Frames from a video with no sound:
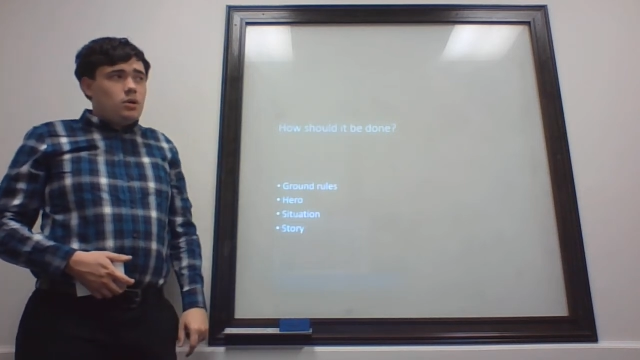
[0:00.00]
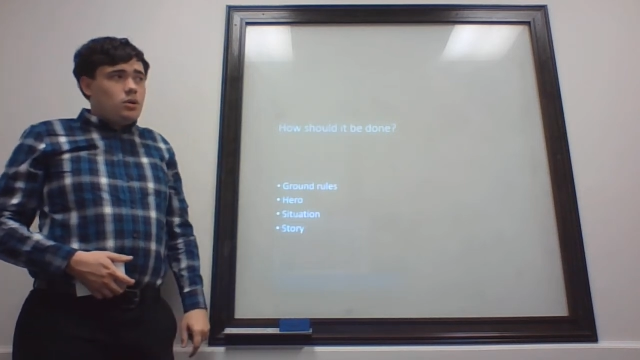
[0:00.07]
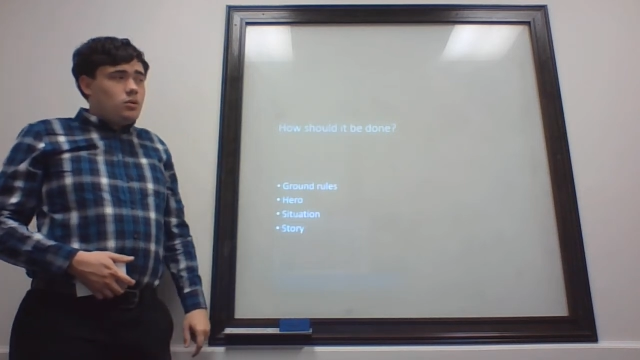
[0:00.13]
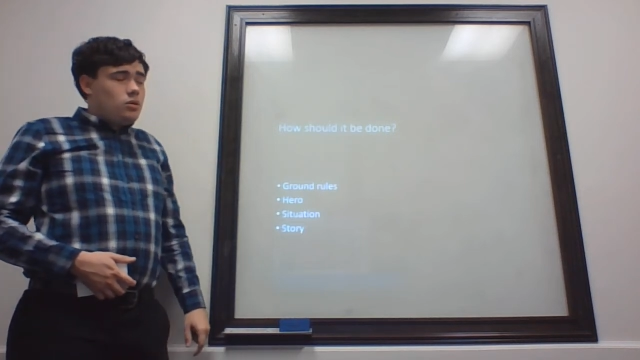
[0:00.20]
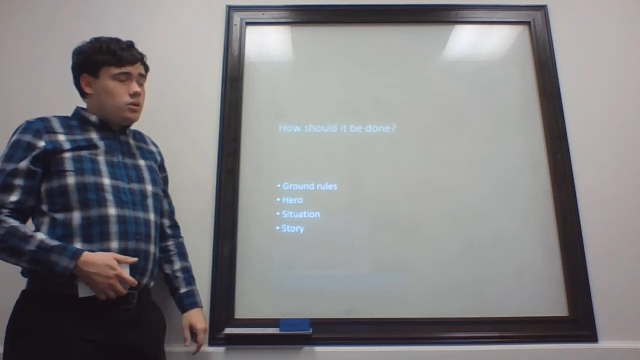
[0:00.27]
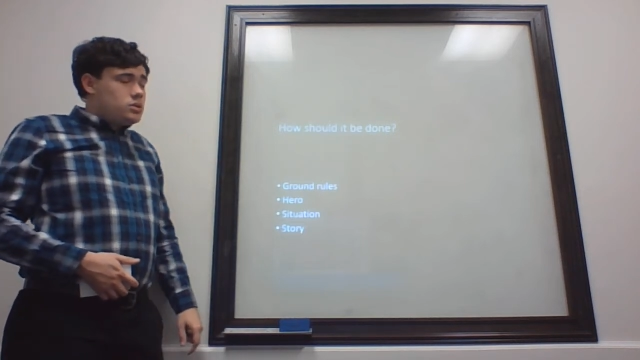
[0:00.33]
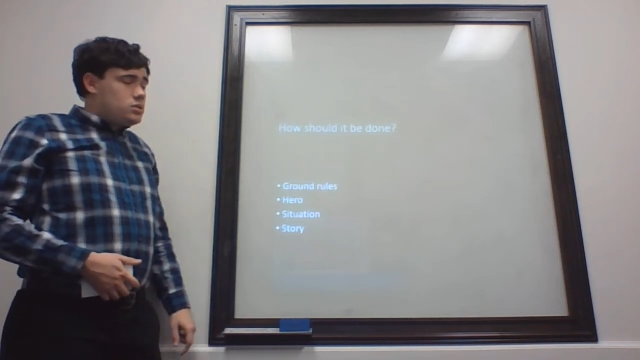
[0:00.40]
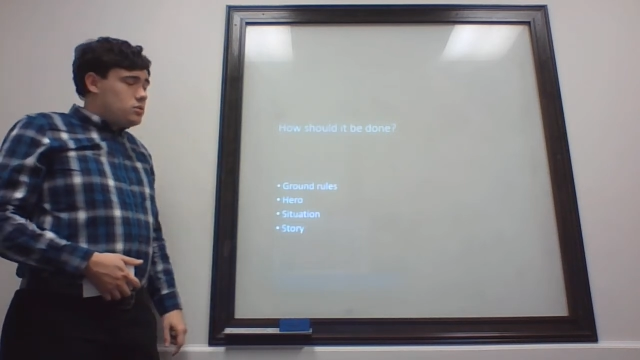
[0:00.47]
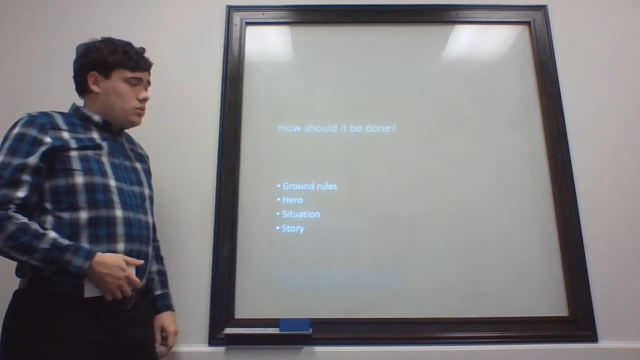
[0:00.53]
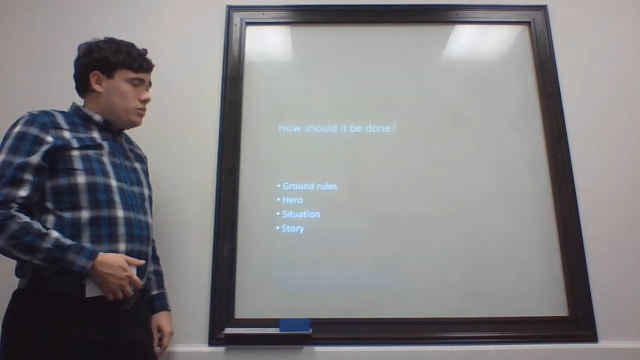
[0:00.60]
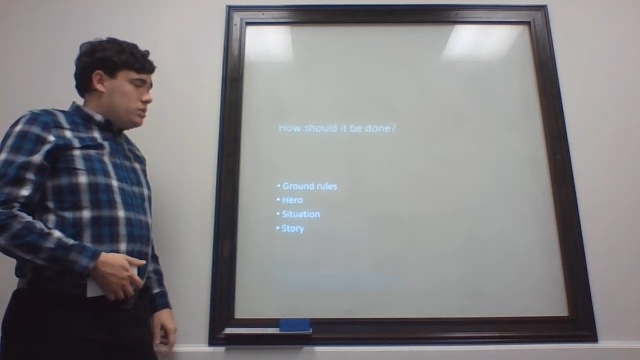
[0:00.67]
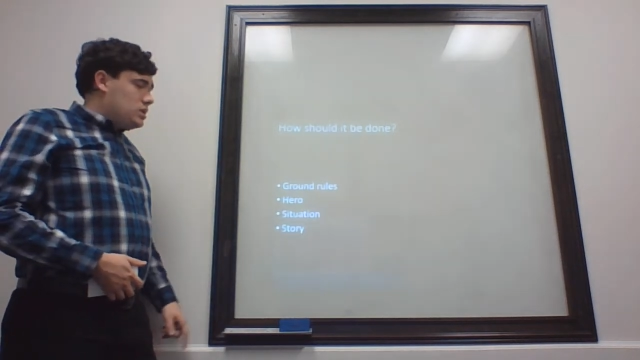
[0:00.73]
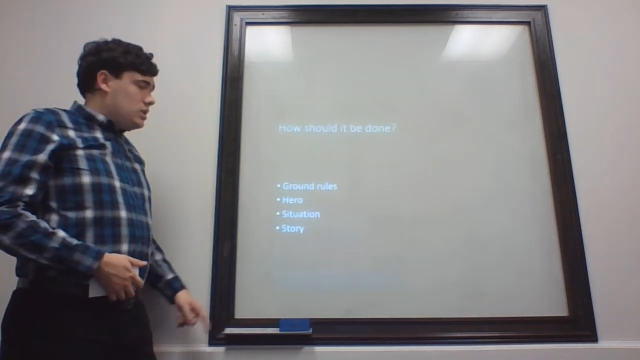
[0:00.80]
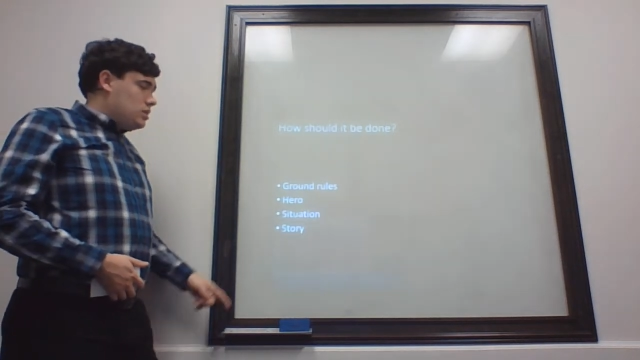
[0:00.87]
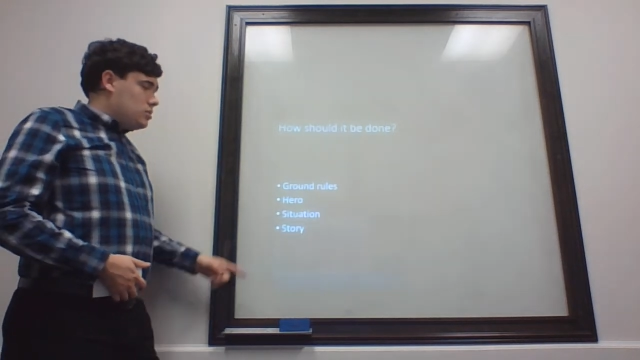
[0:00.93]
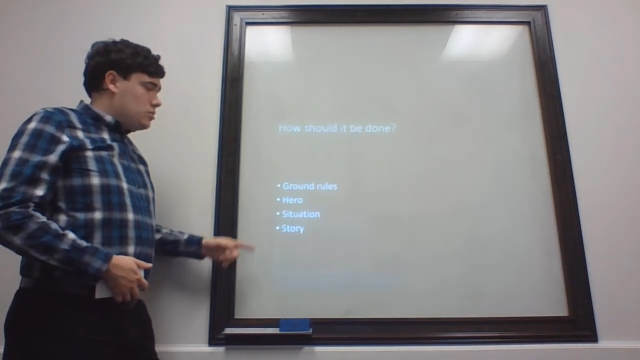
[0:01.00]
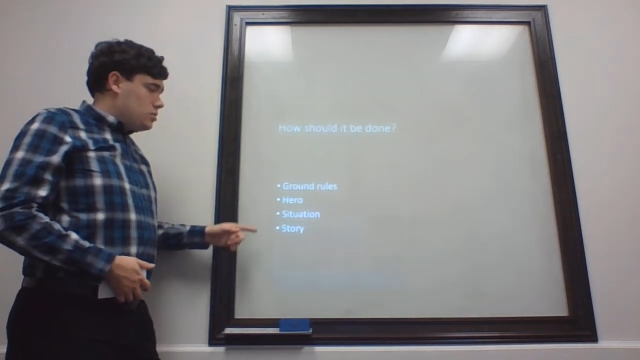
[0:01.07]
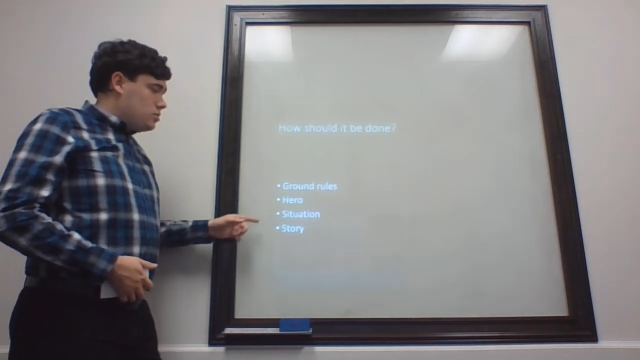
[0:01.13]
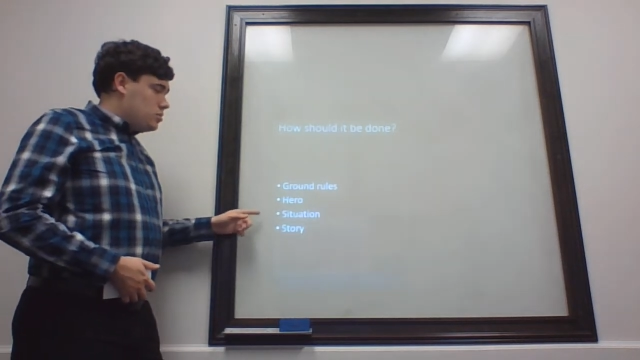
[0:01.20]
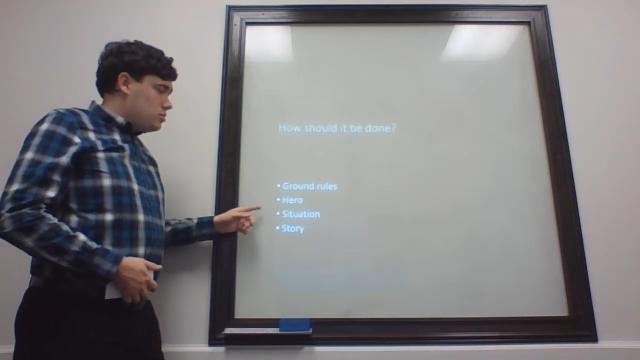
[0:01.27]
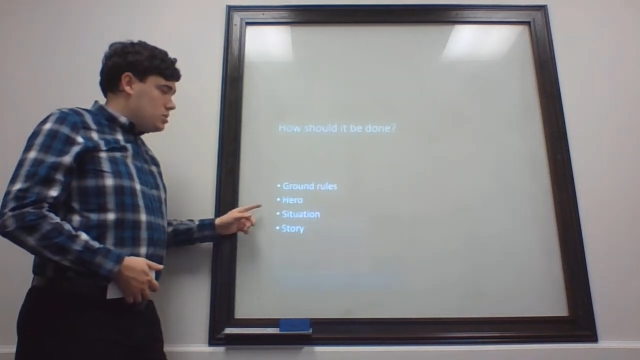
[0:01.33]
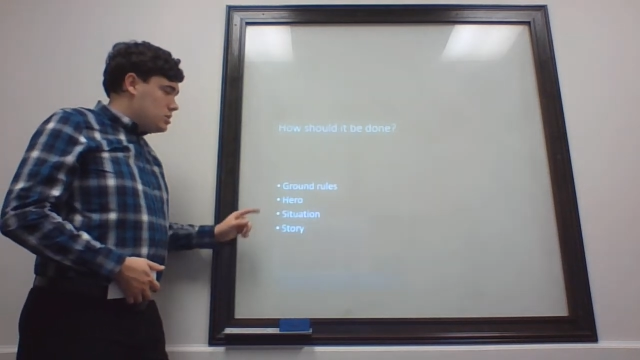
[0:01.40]
You're also going to
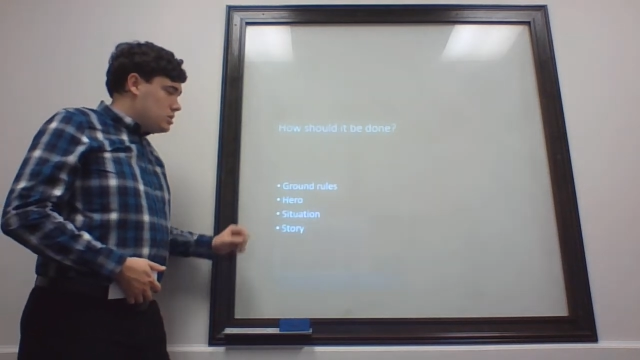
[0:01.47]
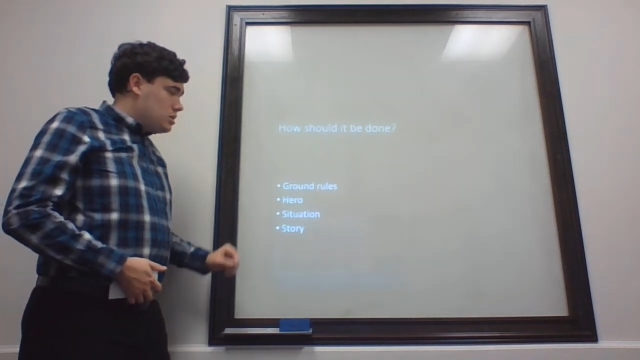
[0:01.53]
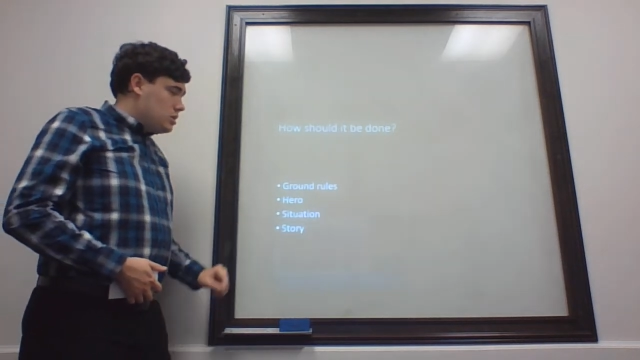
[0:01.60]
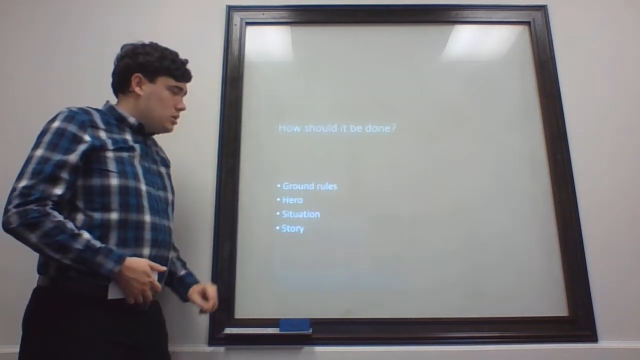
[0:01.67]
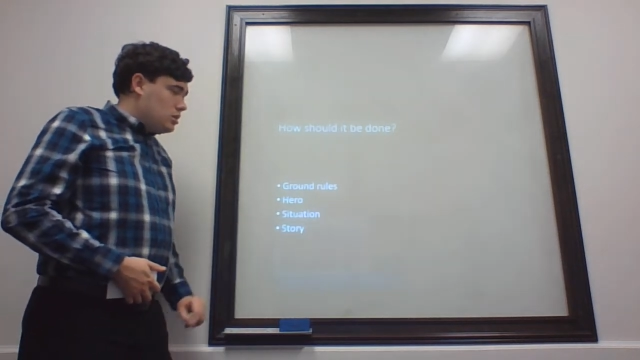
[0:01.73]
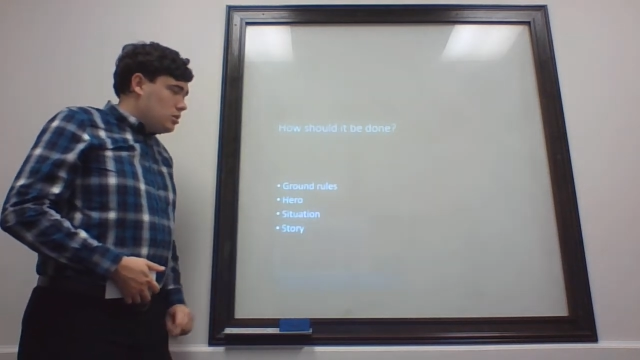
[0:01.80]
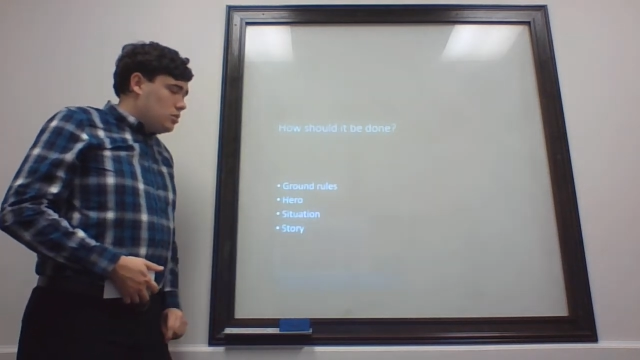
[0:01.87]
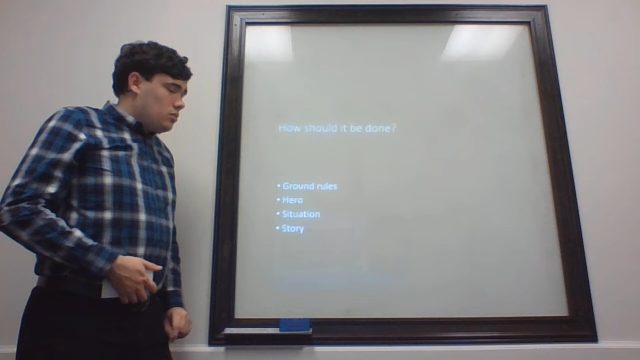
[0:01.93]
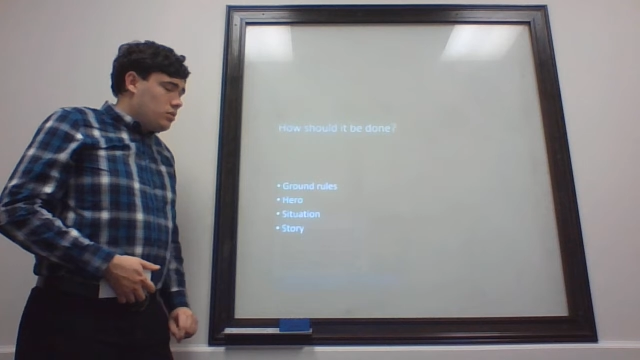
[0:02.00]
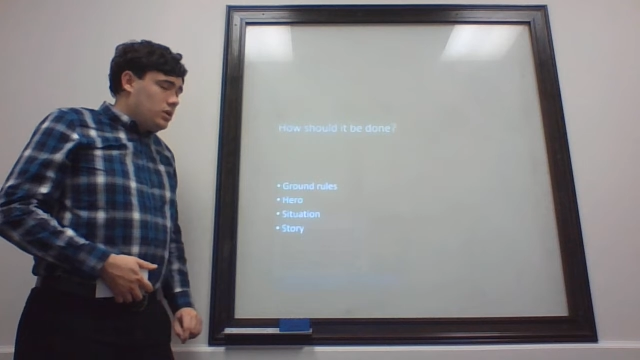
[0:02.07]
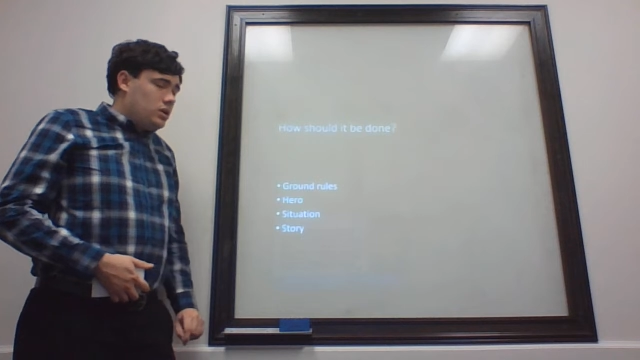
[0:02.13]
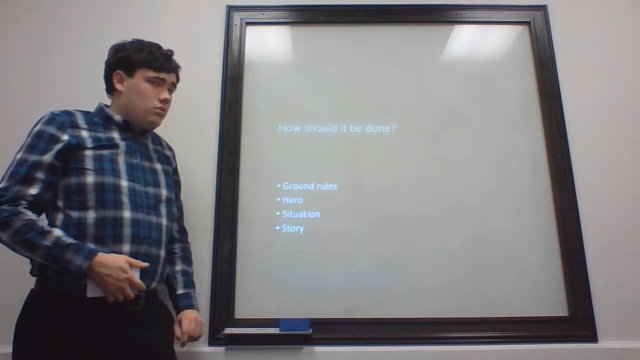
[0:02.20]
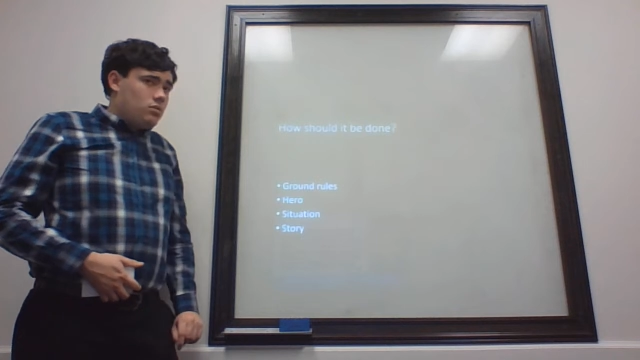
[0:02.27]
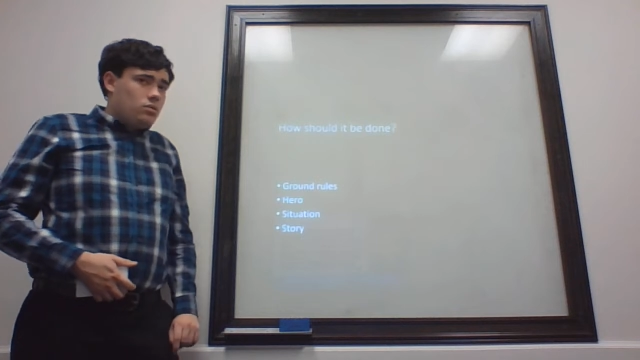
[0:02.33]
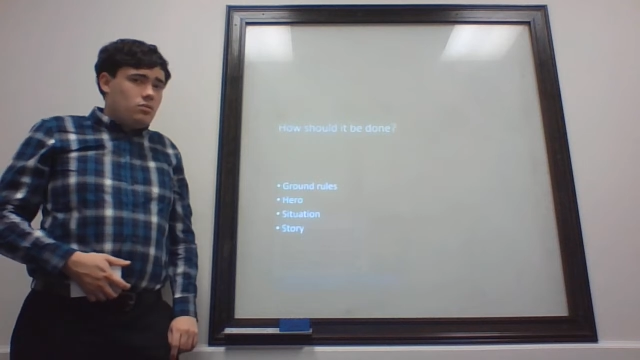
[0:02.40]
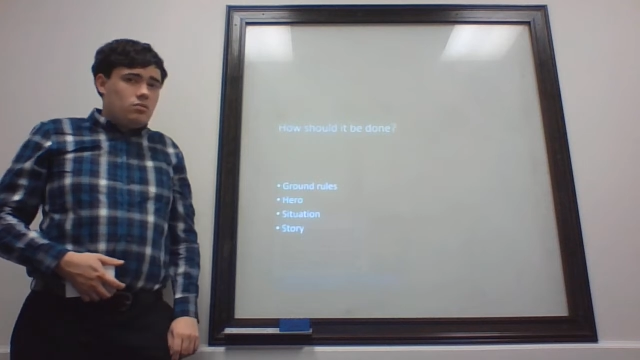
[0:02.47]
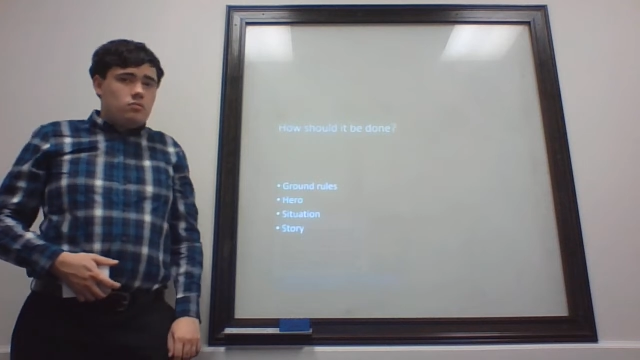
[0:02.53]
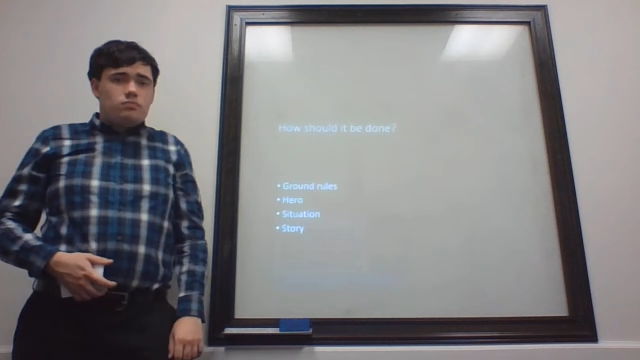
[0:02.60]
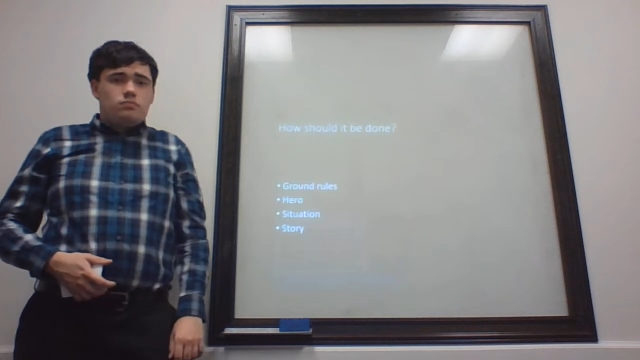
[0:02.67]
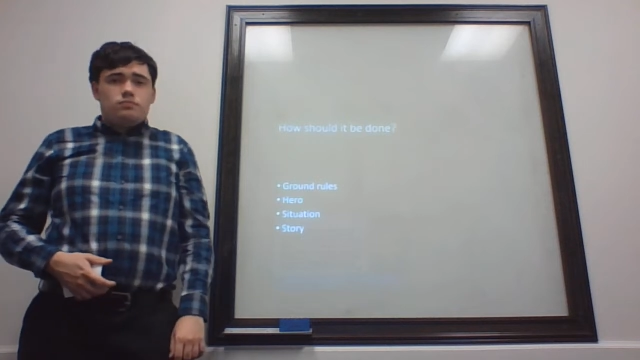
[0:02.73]
introduce your hero.